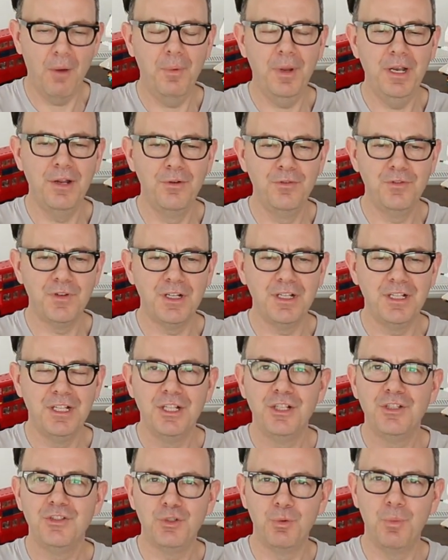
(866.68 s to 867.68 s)
went over
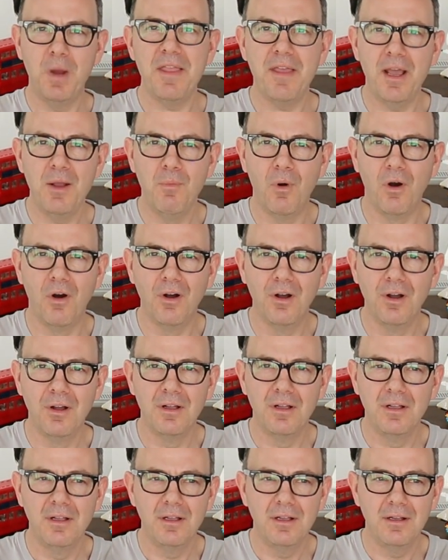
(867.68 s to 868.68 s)
to where they
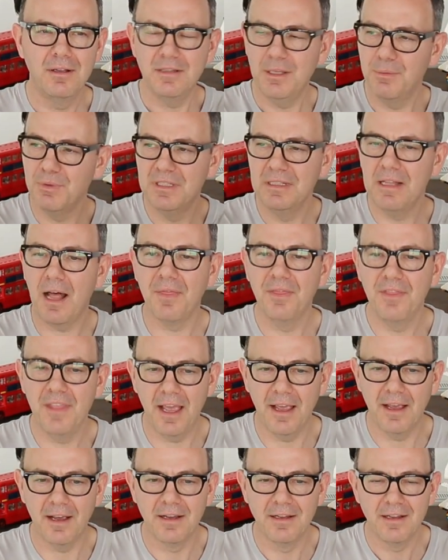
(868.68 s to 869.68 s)
were. There was none
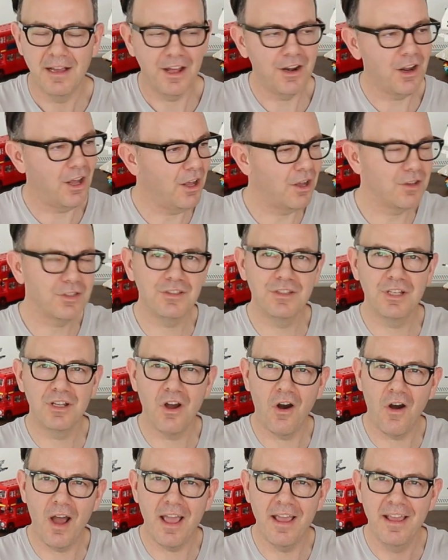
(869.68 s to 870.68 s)
there, and I asked the
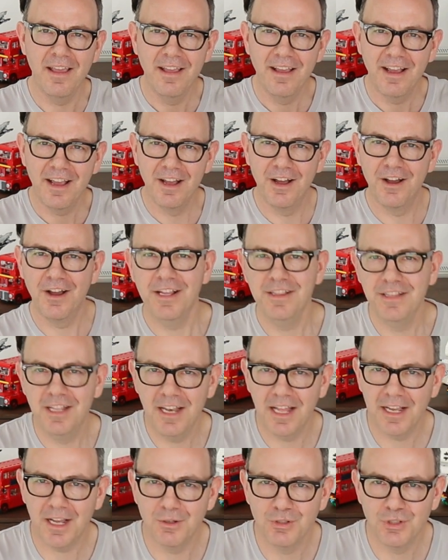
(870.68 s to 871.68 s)
guy in the
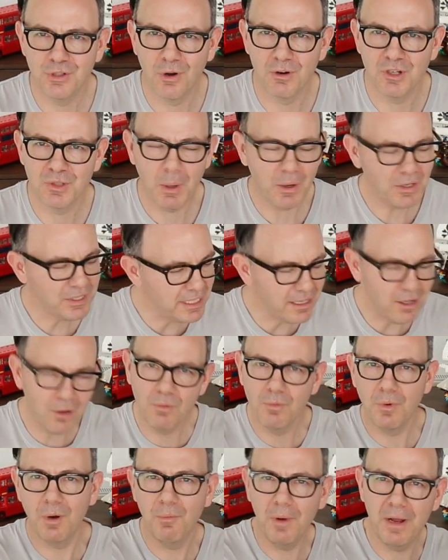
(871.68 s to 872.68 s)
Lego store as well. I said,
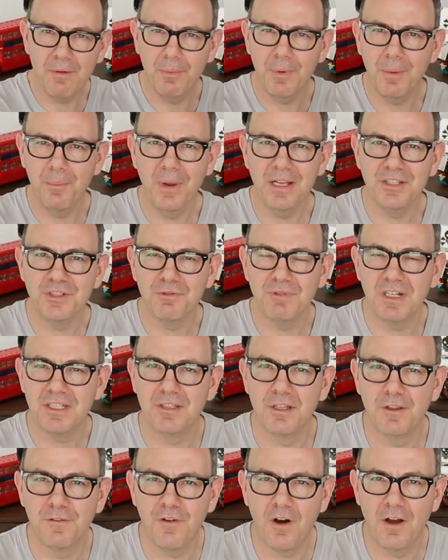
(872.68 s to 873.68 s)
"Oh, where's the
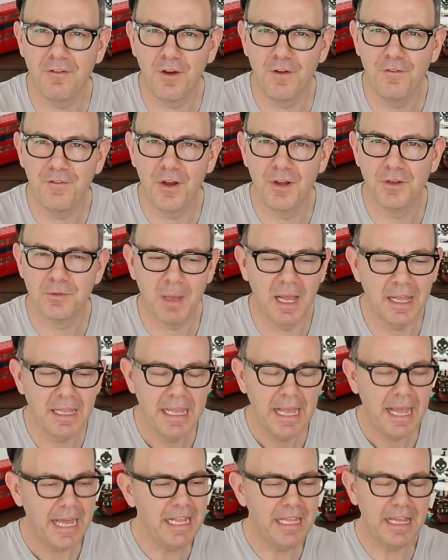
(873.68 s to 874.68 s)
rest of the 501st pack?"
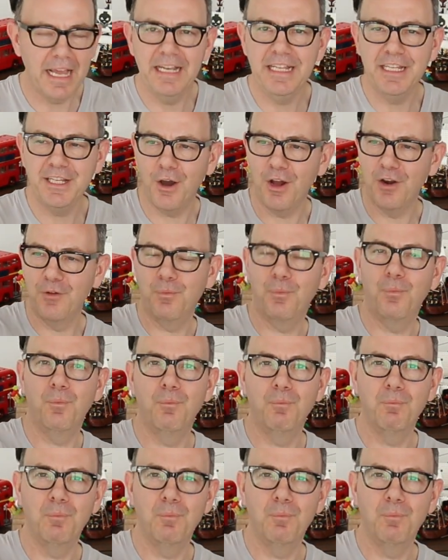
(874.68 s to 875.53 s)
And he kind of